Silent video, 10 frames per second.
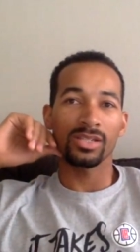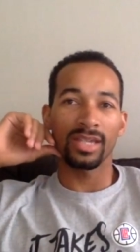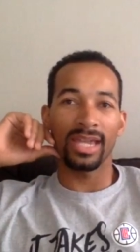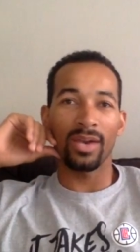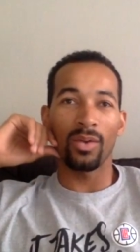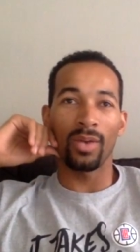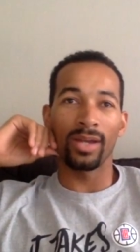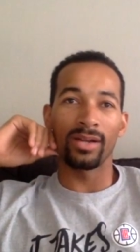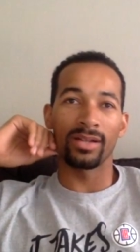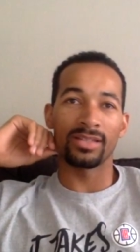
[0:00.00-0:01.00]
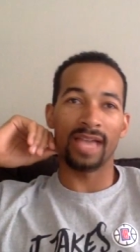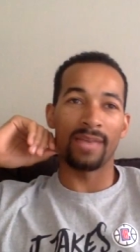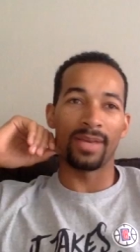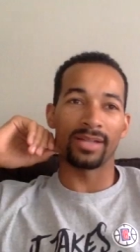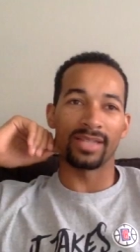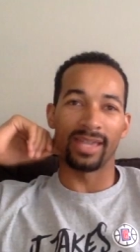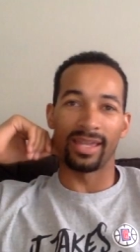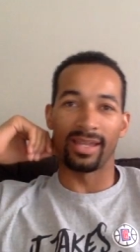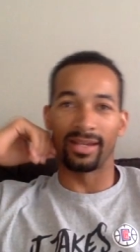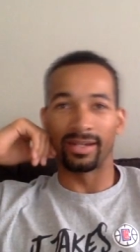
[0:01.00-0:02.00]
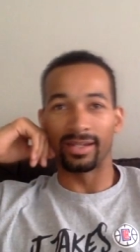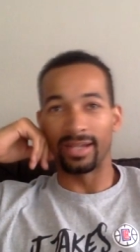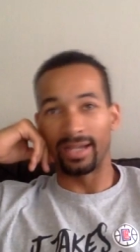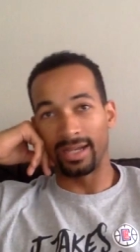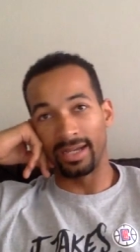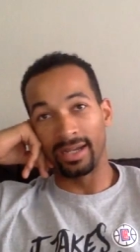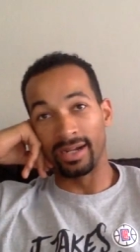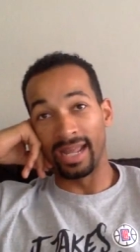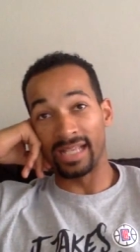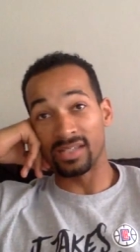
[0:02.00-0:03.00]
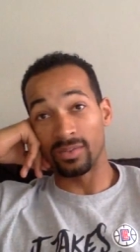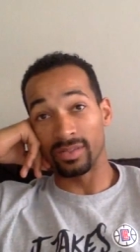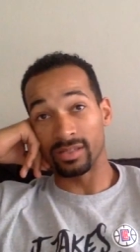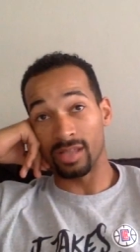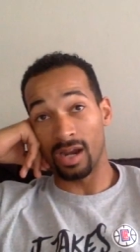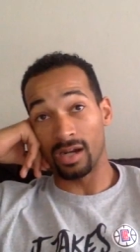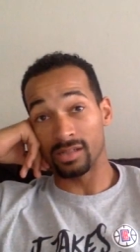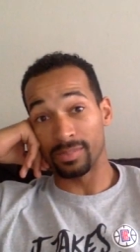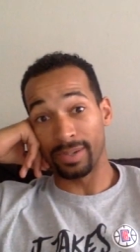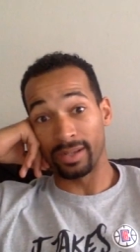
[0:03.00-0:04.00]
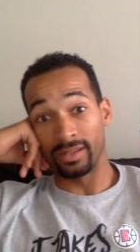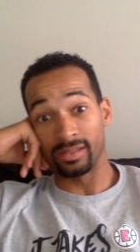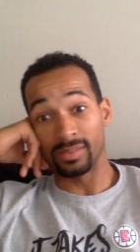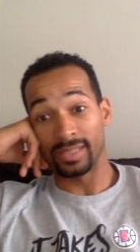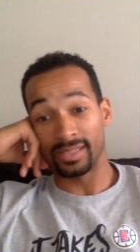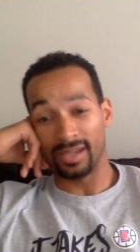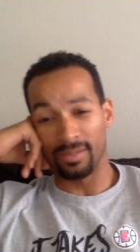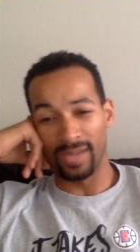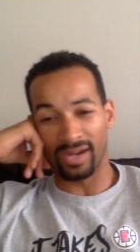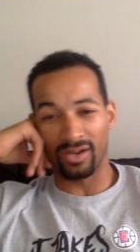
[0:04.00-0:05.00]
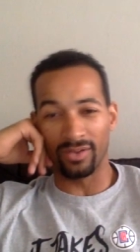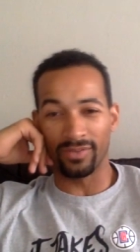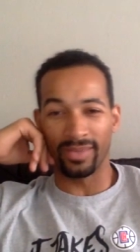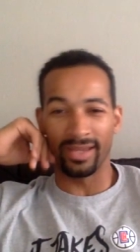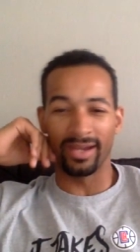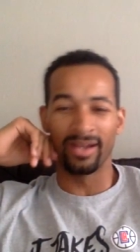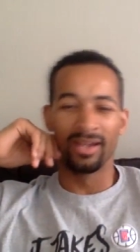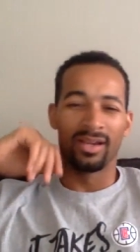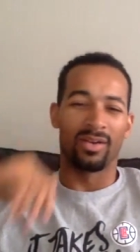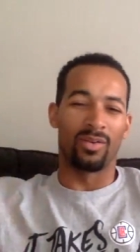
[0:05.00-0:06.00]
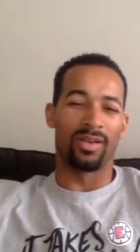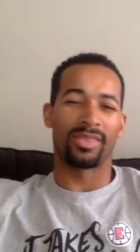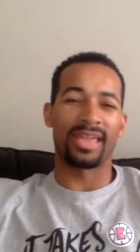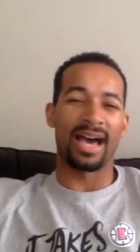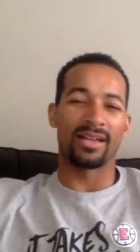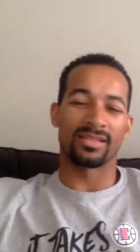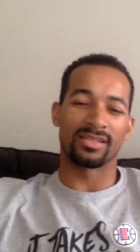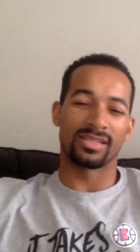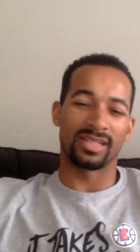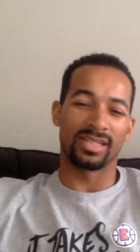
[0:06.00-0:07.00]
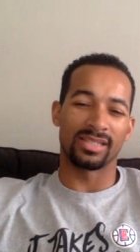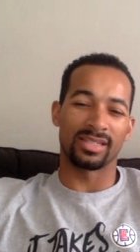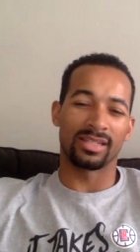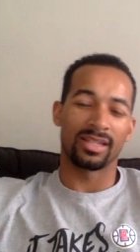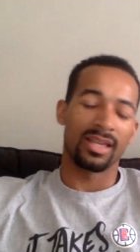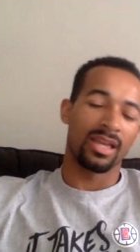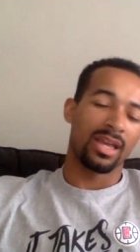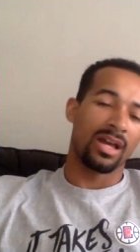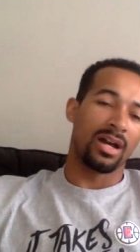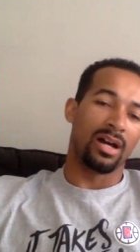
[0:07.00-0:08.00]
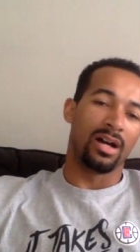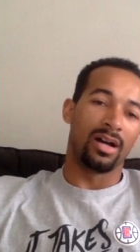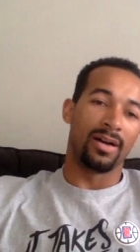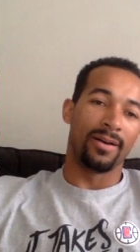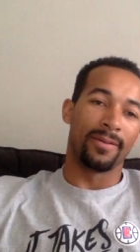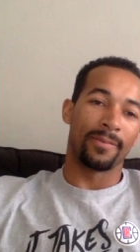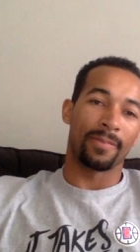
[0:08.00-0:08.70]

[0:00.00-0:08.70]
so yeah, we're waiting on the timeout to end. Uh, Dancing with the Stars apparently is about to come back on for their 1,000th season. Um,